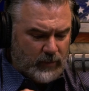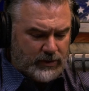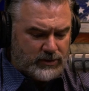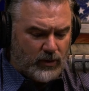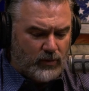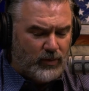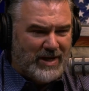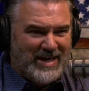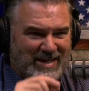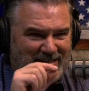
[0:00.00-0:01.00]
So
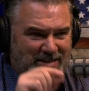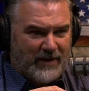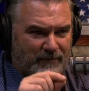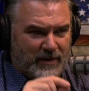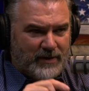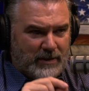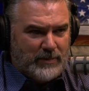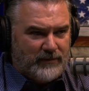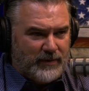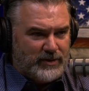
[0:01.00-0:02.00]
definitely
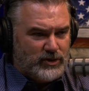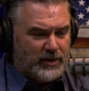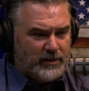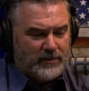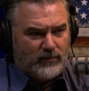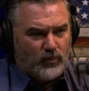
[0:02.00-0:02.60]
be vigilant.